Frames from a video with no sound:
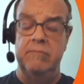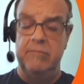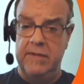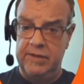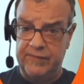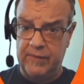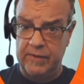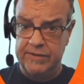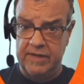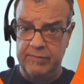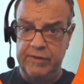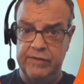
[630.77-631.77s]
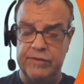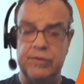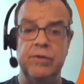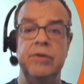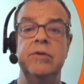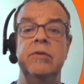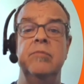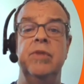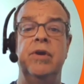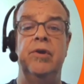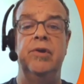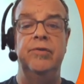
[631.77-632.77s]
as far as I'm concerned,
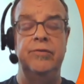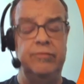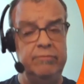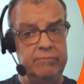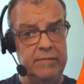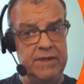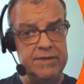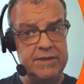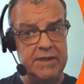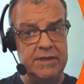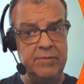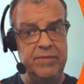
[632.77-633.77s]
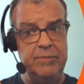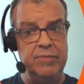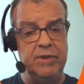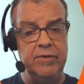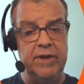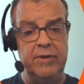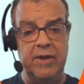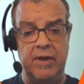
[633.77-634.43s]
because it can be blurry.